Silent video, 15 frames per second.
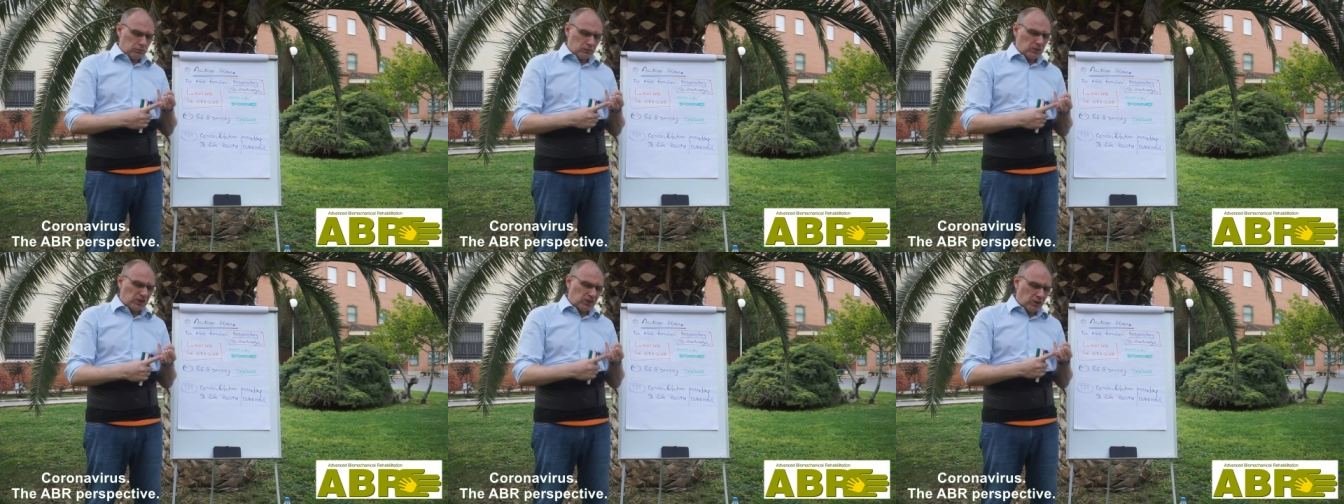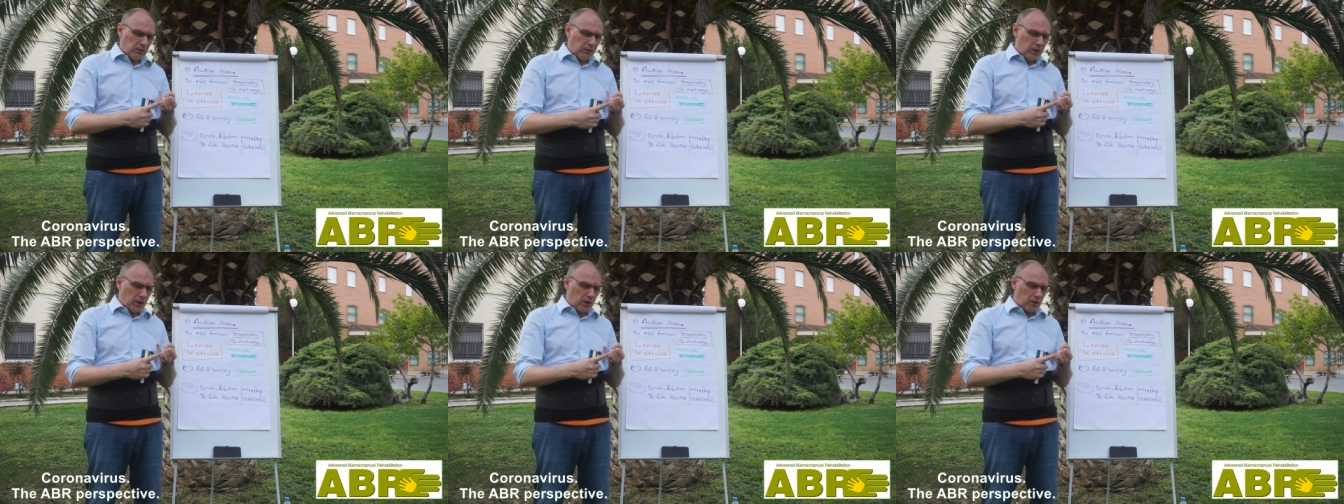
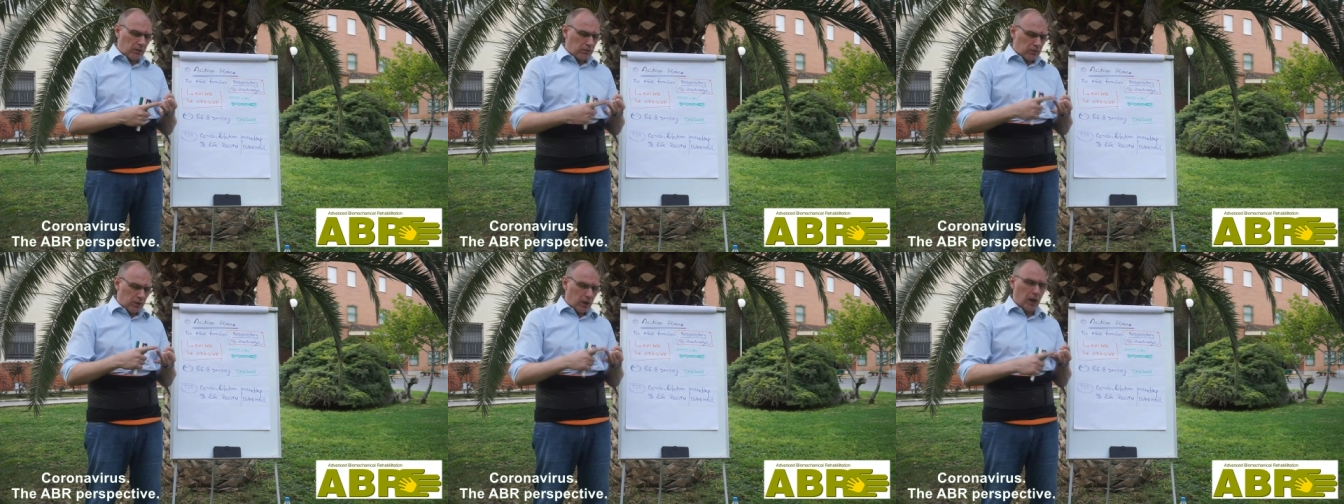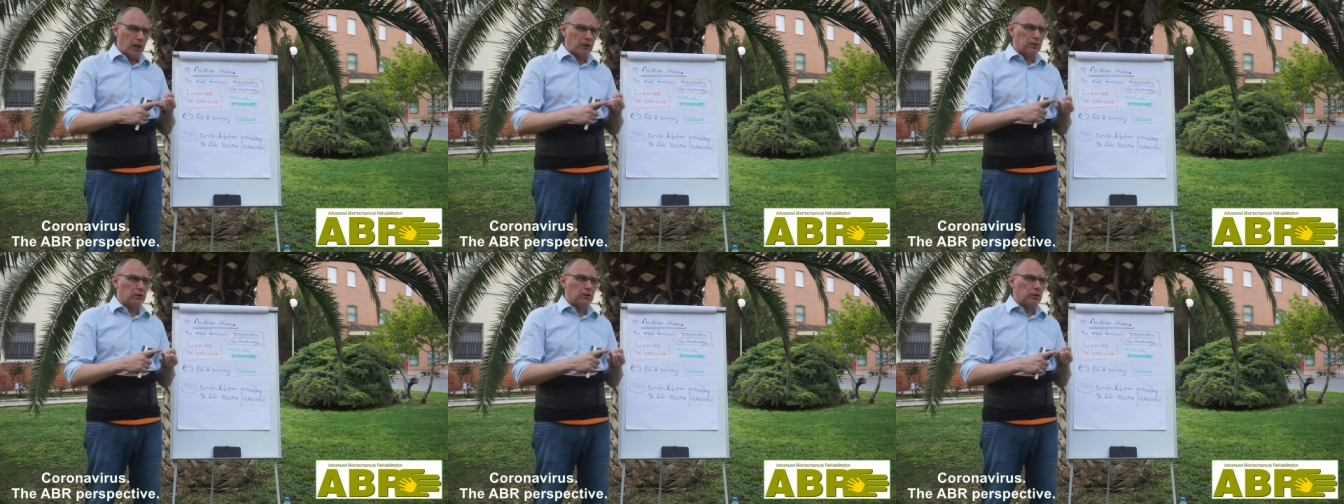severe
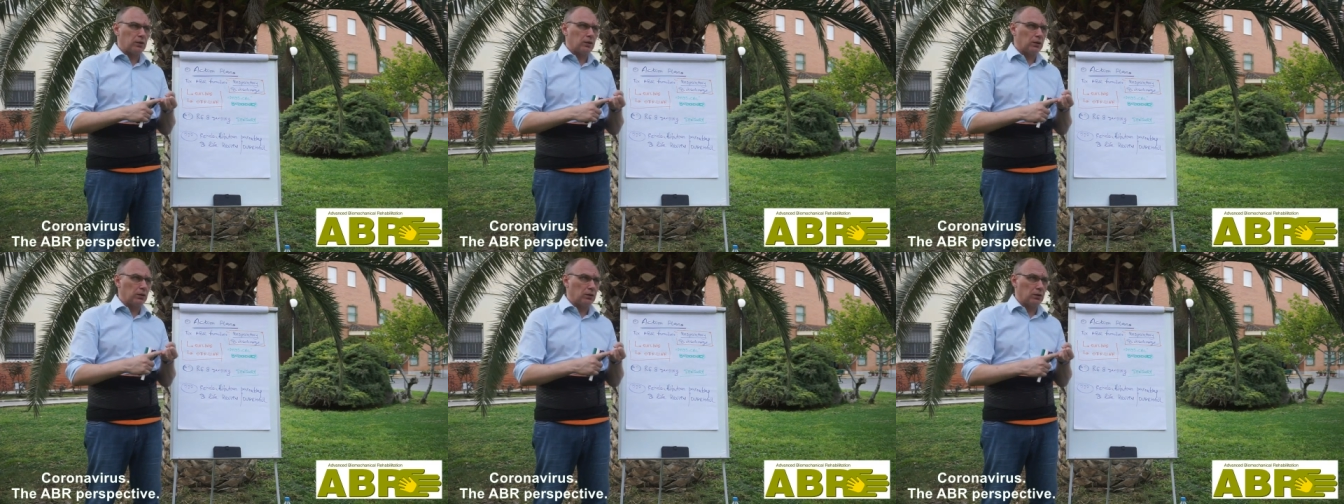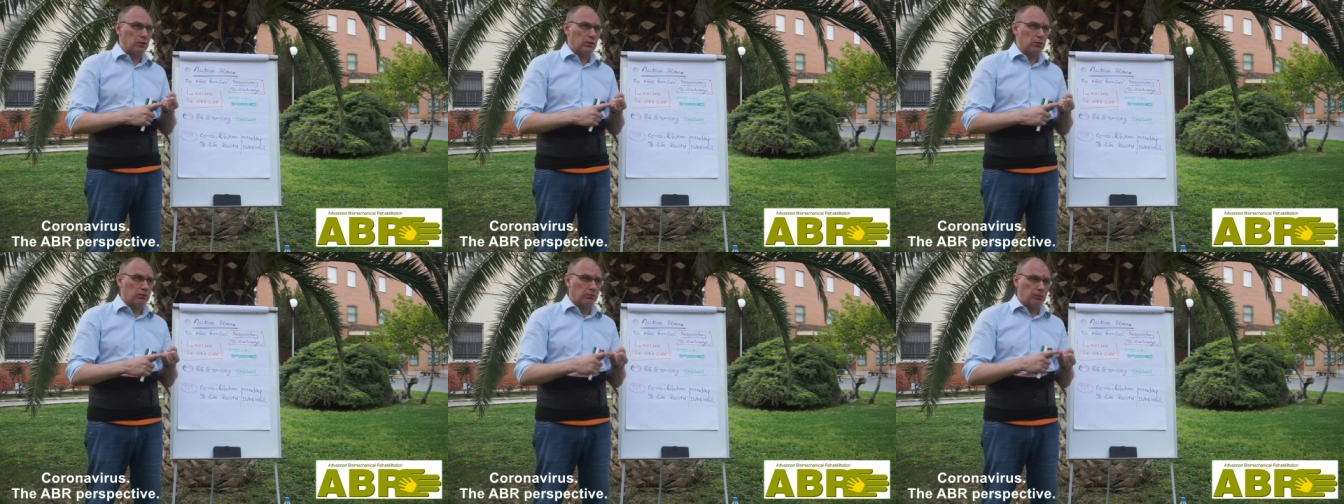and uh,
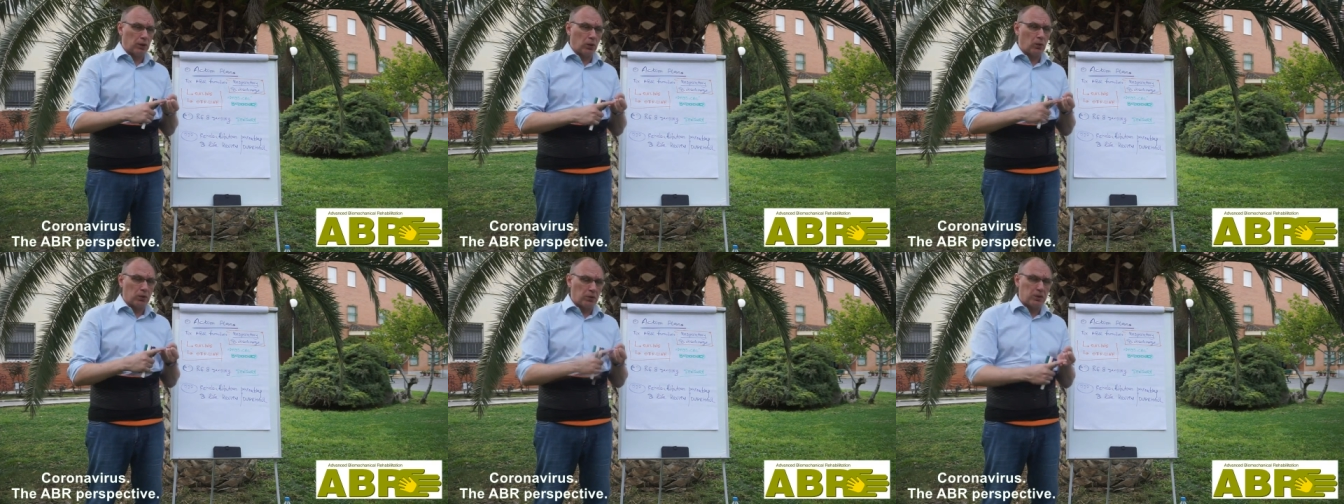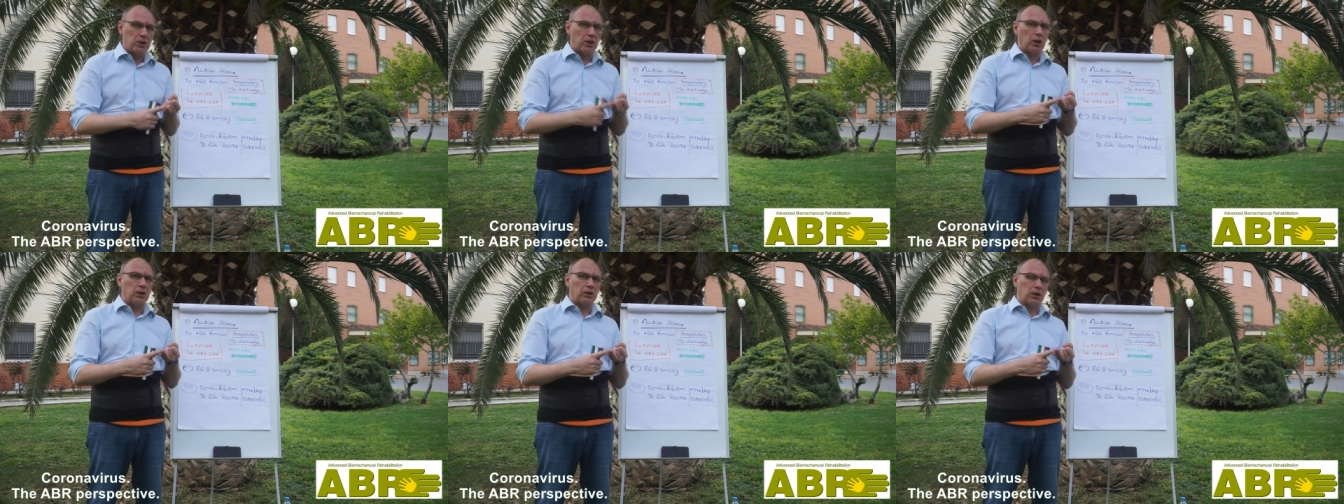you know
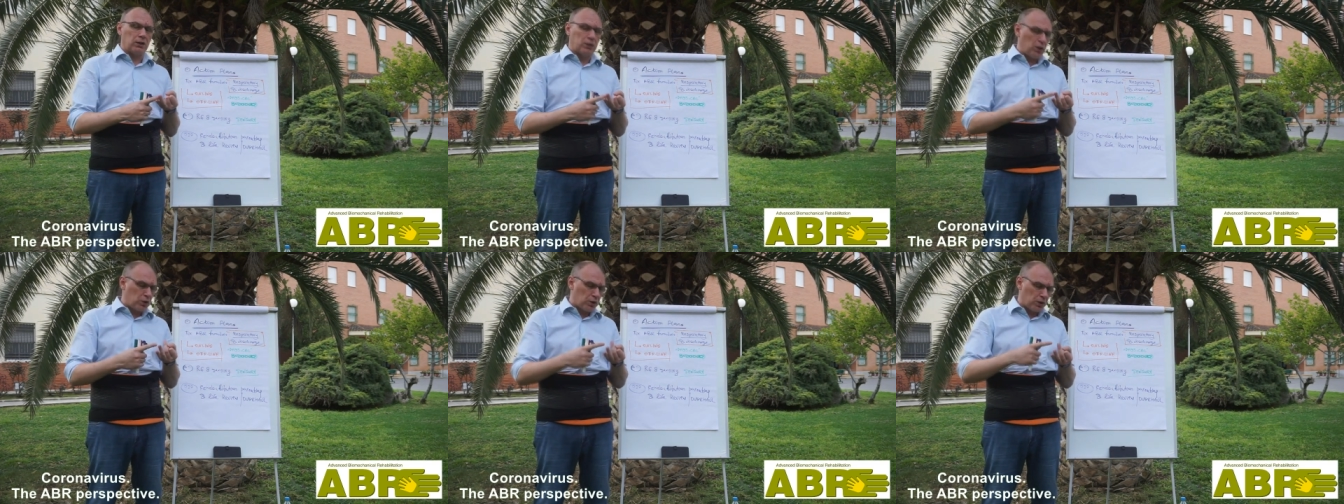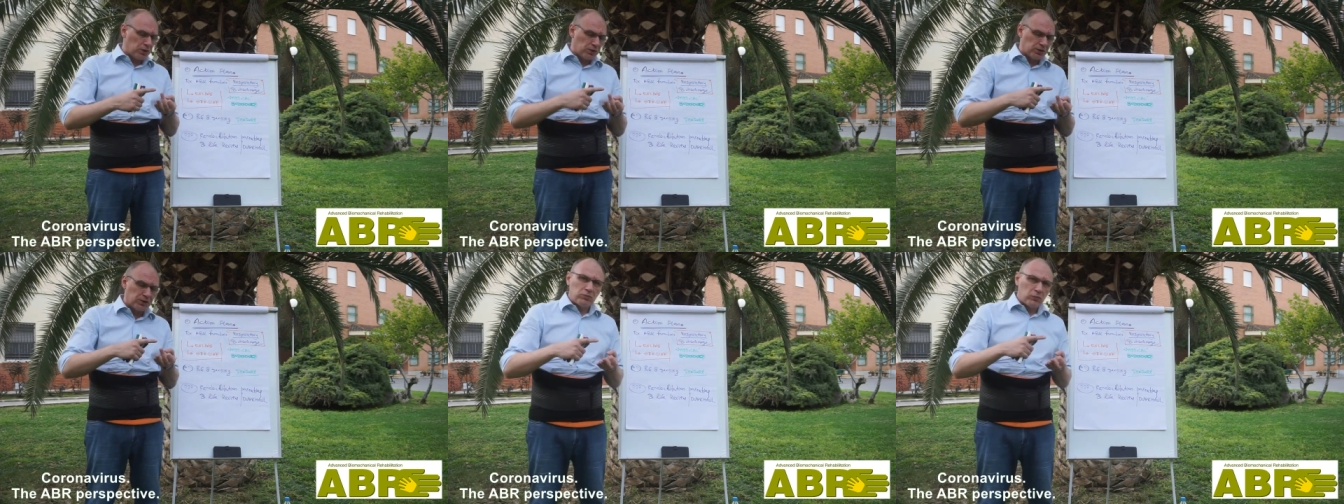critical
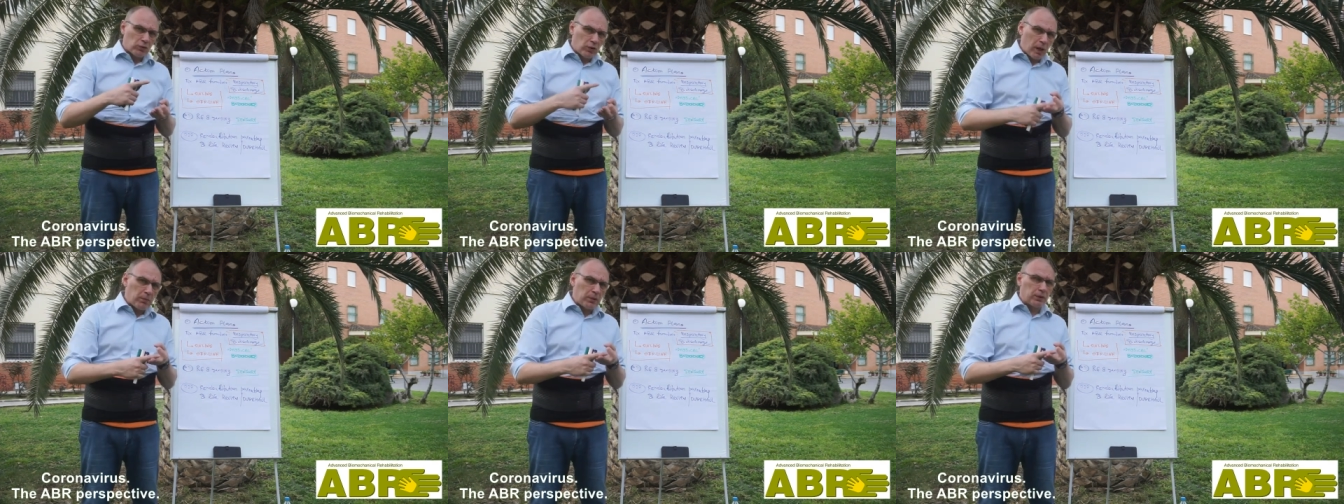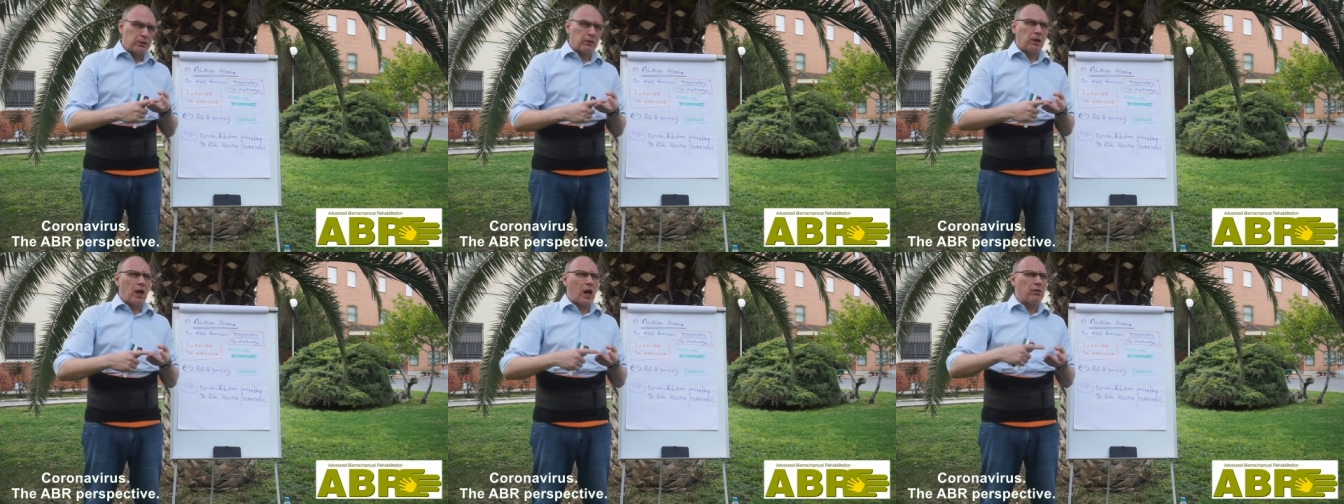conditions, troubled
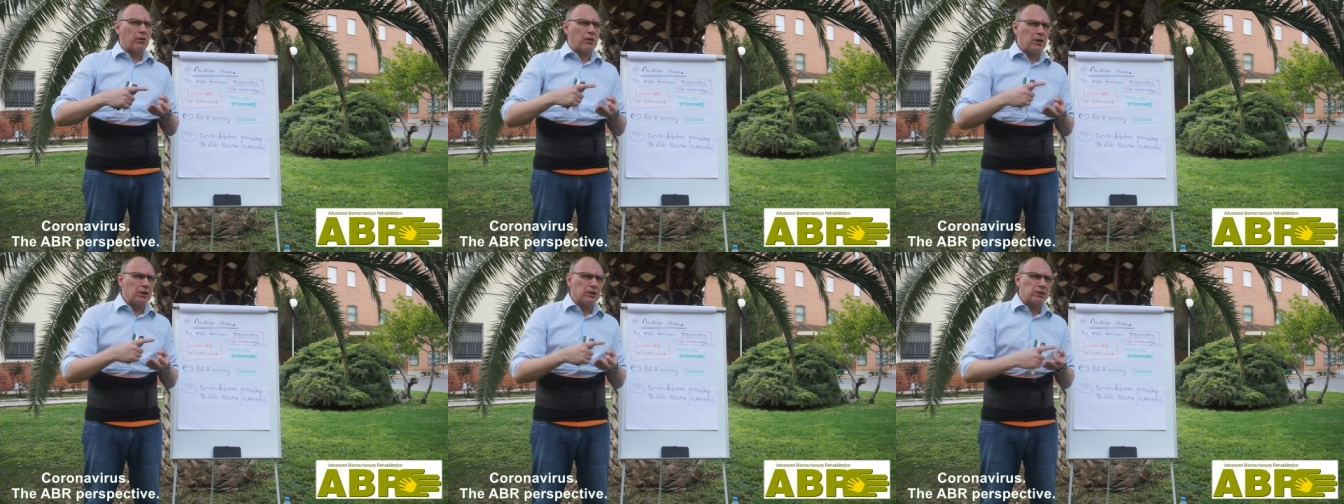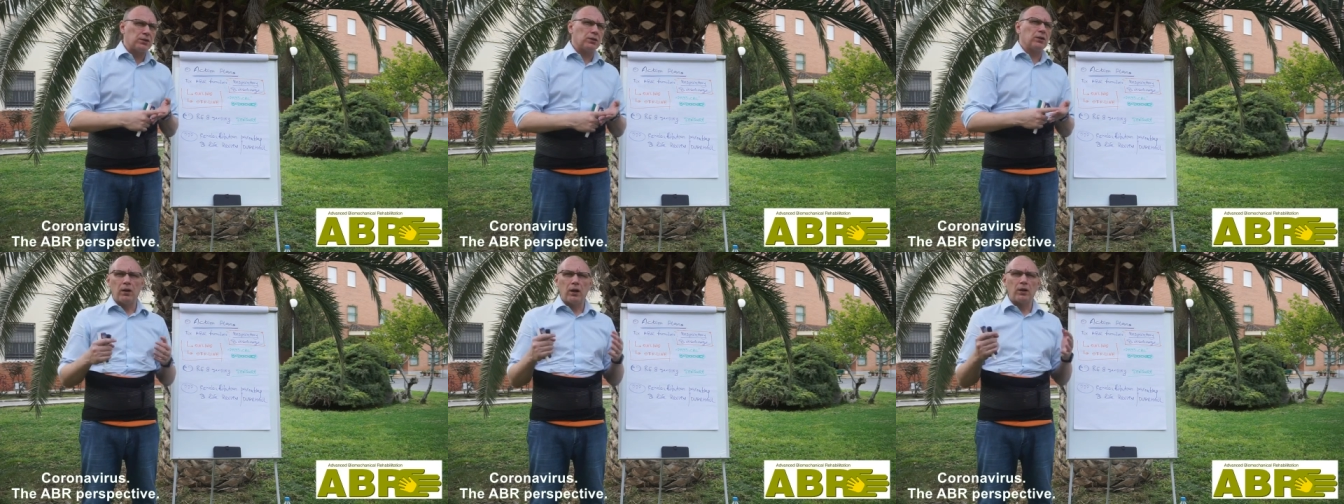
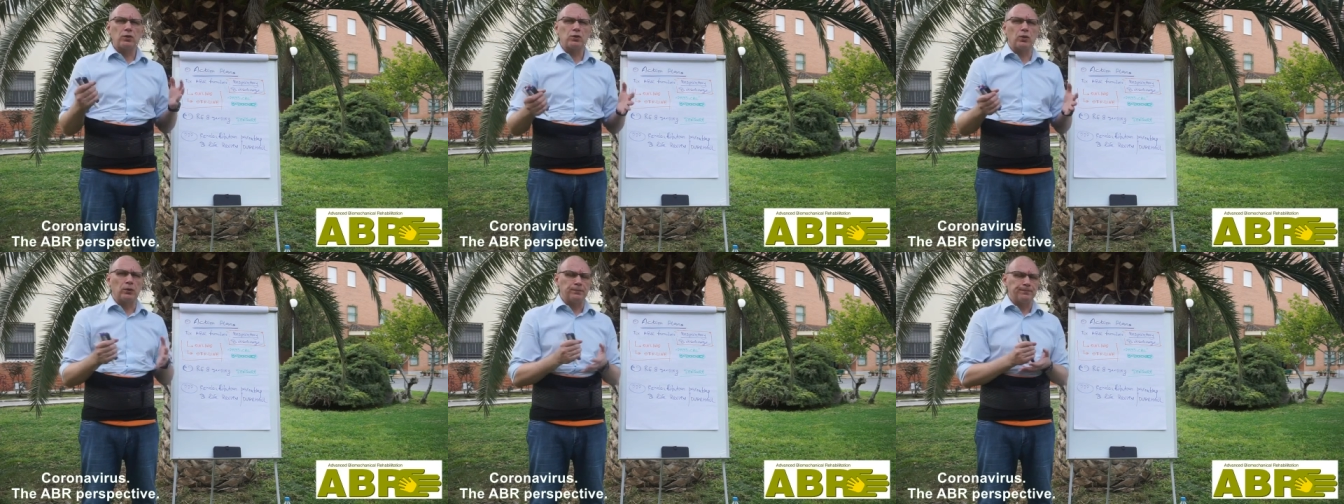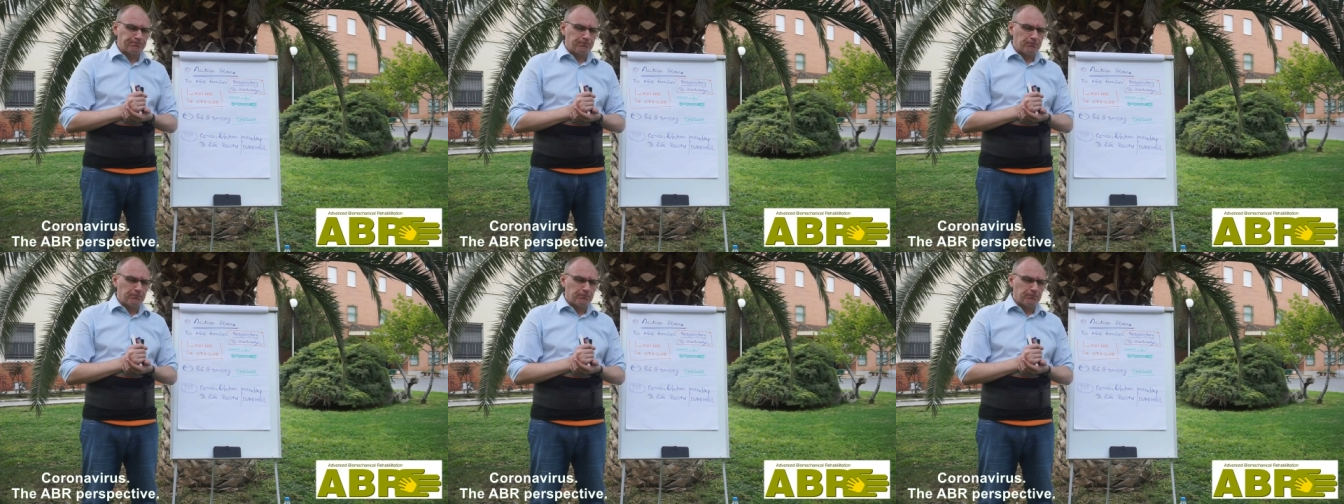recoveries, and so on.